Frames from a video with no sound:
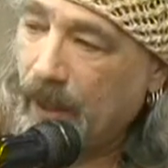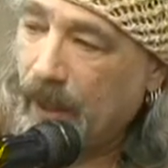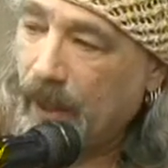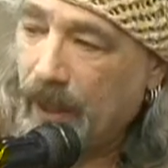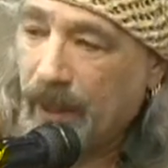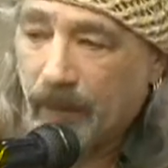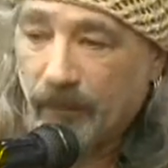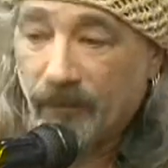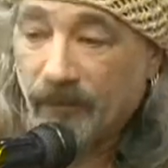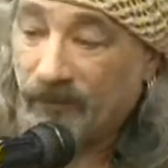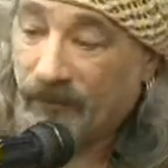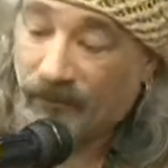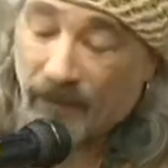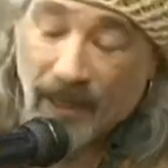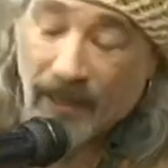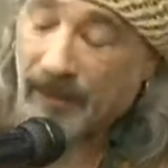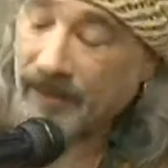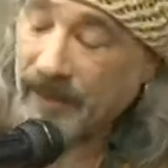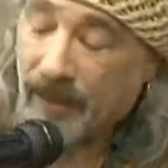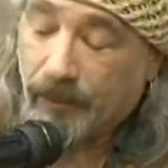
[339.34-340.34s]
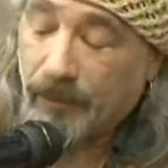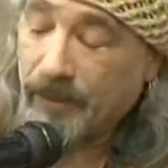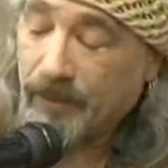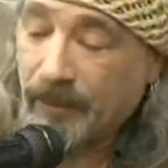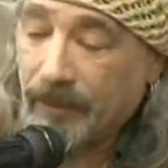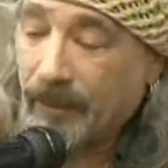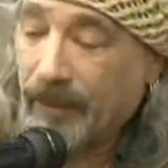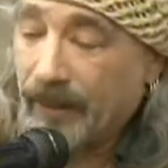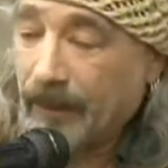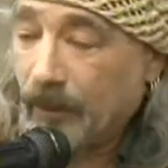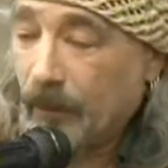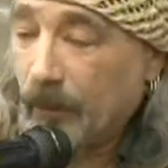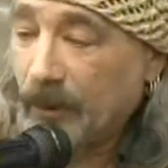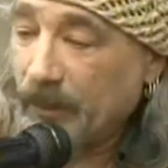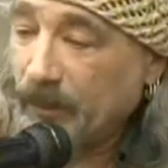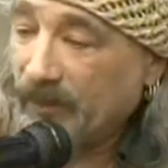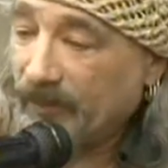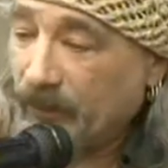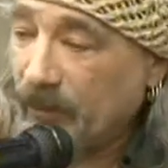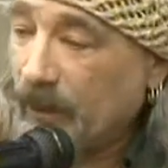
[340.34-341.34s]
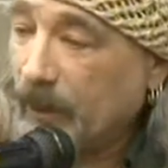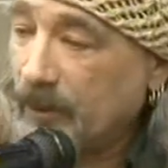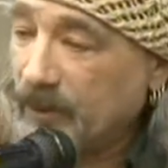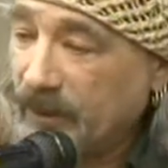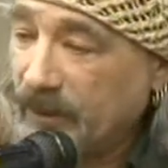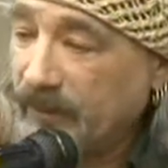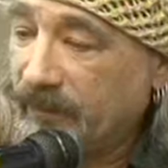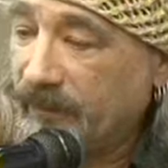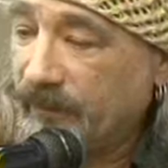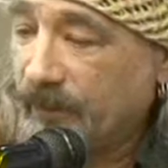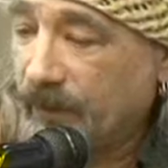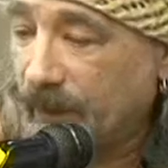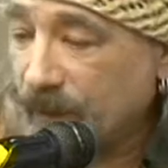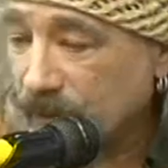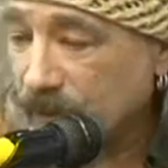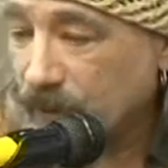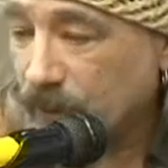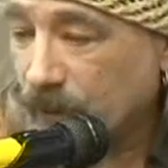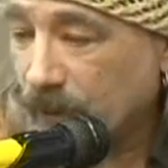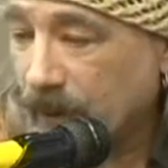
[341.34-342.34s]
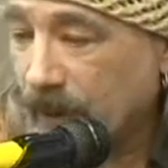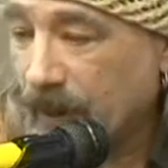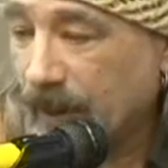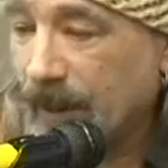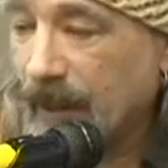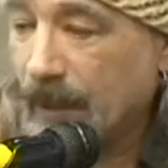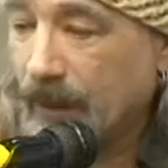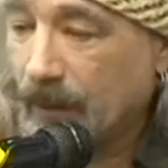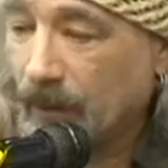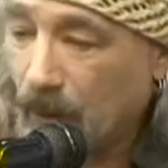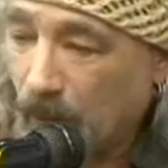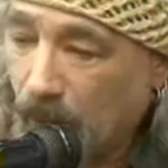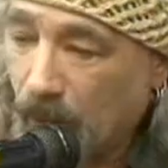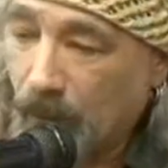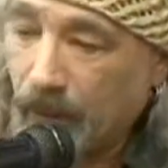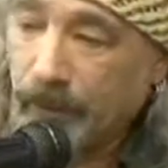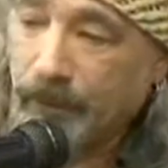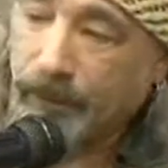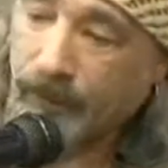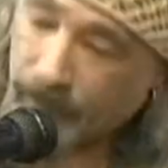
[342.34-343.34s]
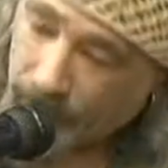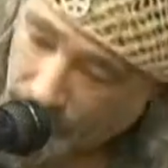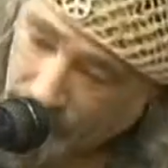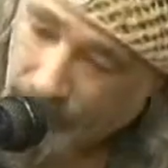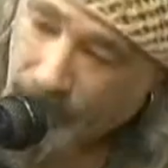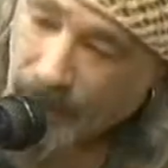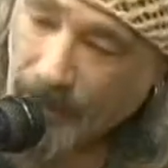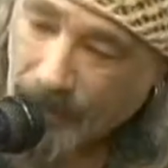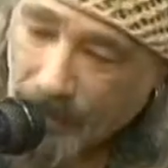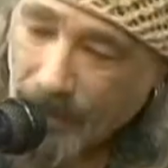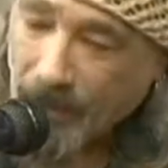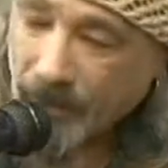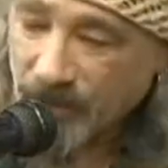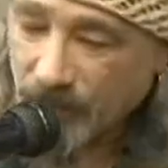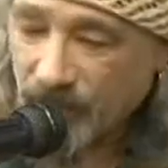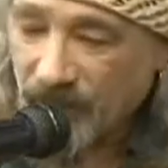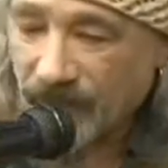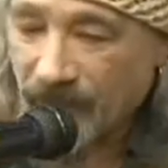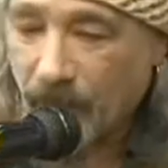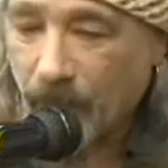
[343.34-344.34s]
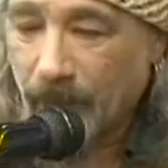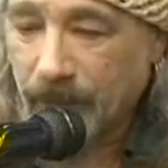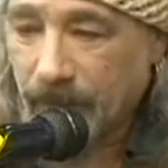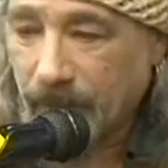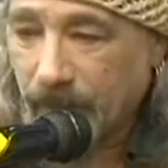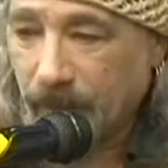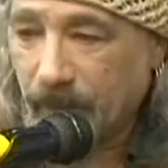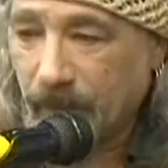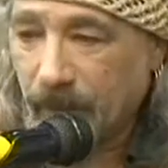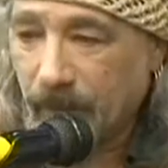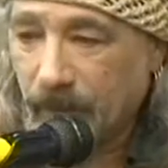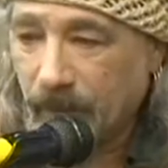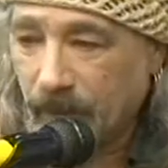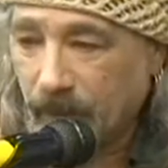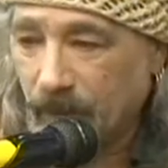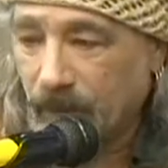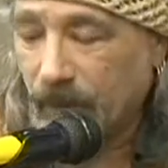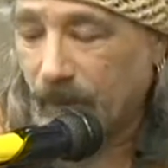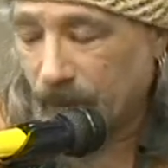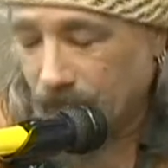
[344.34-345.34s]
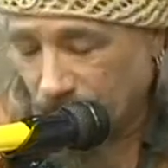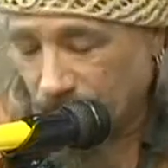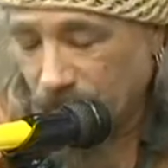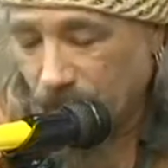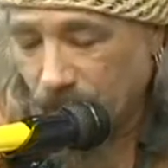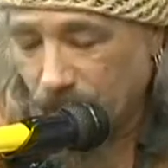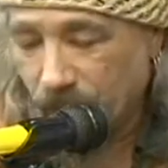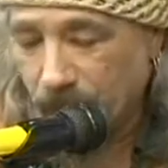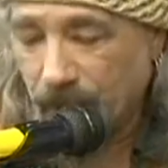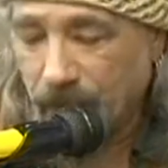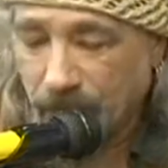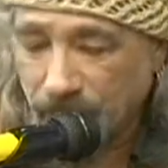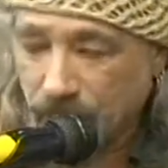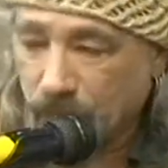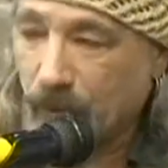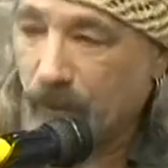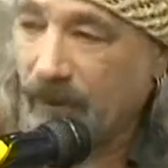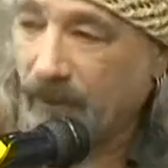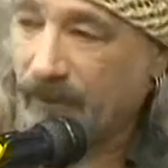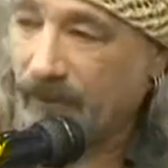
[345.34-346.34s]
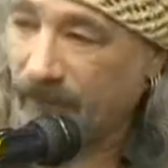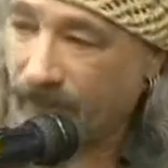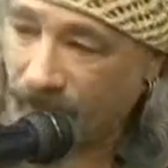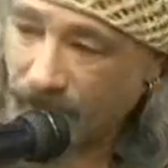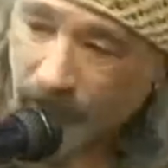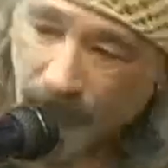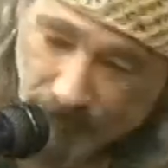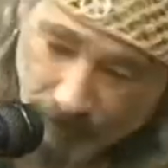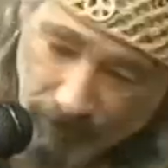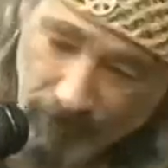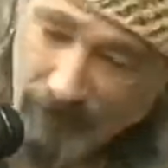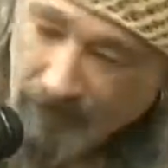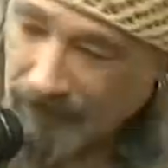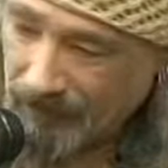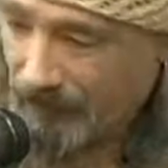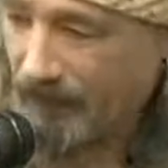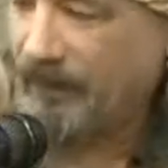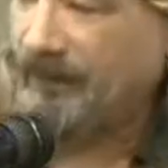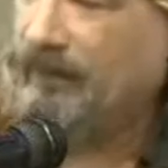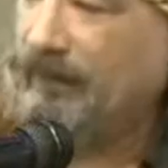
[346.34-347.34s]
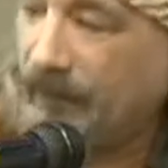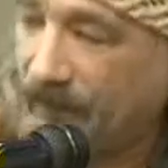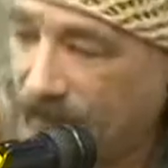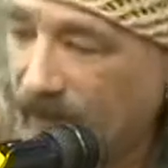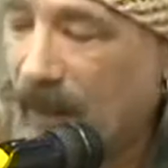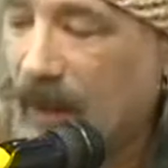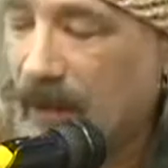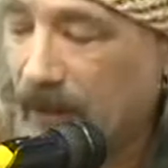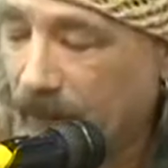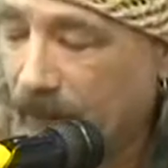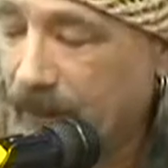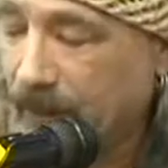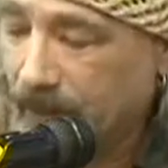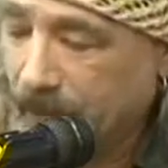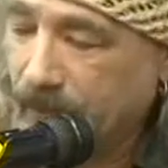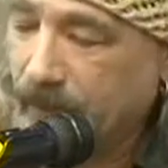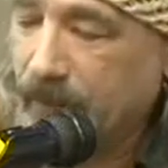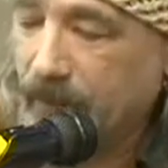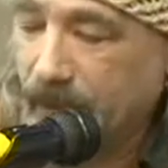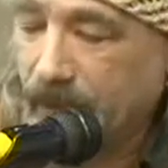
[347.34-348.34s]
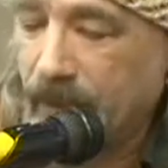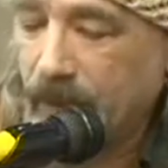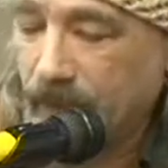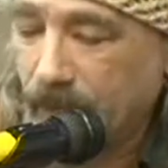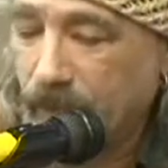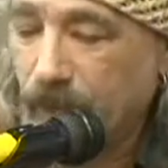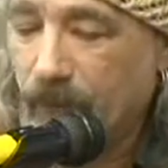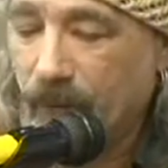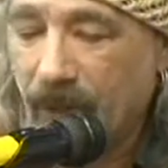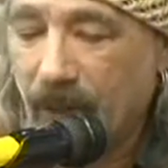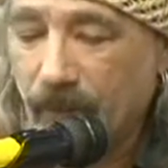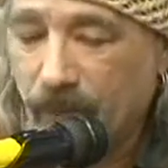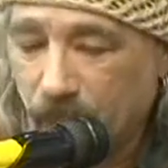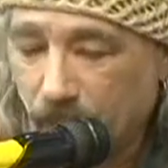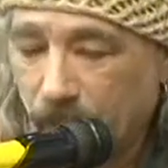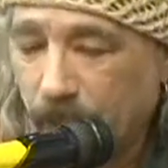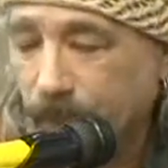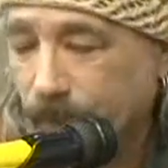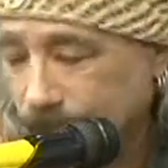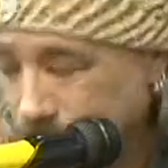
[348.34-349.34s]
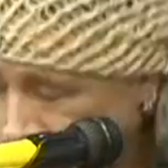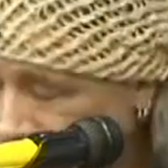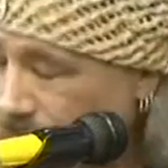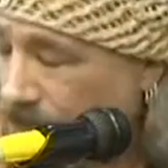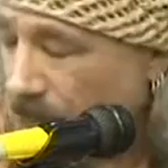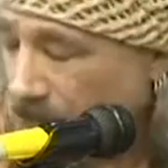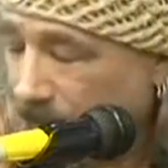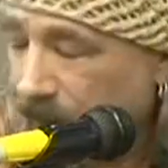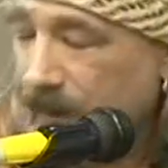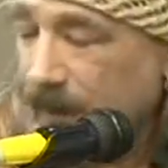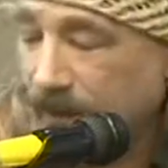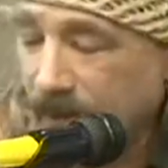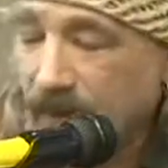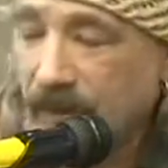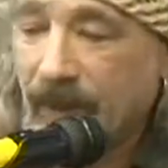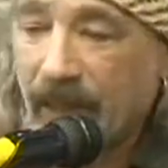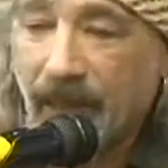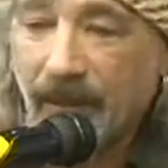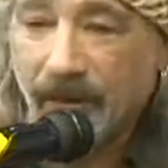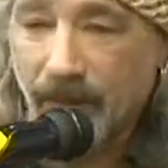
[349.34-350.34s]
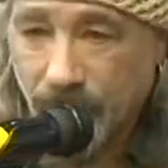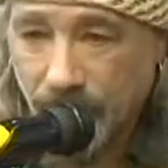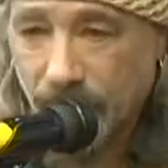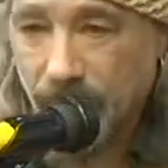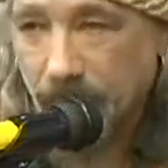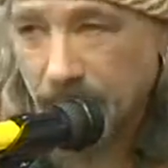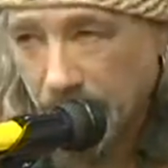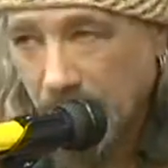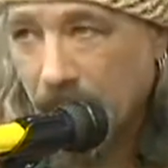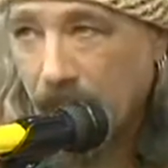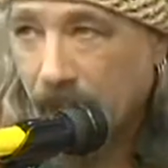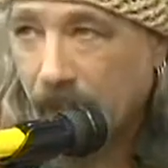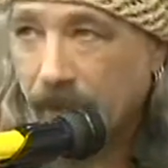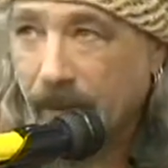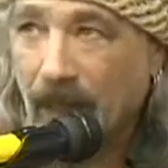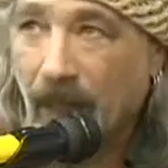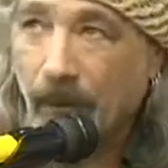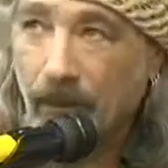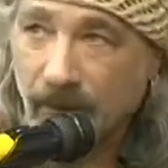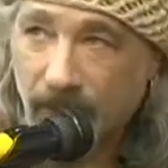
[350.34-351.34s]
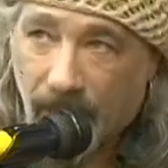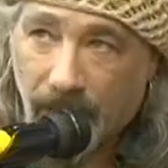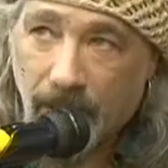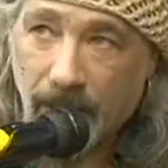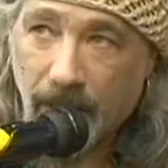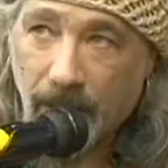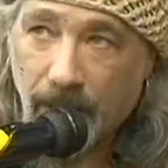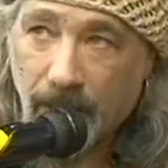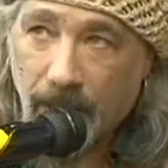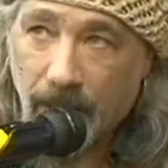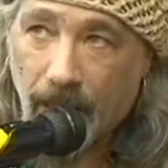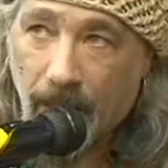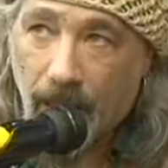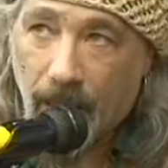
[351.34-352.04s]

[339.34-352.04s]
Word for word: And right as I was, like a week before I was leaving for his tour, I got a call and asked me if I wanted to do the Kiss tour immediately following the Lou Gramm tour. And so that's, that was 80,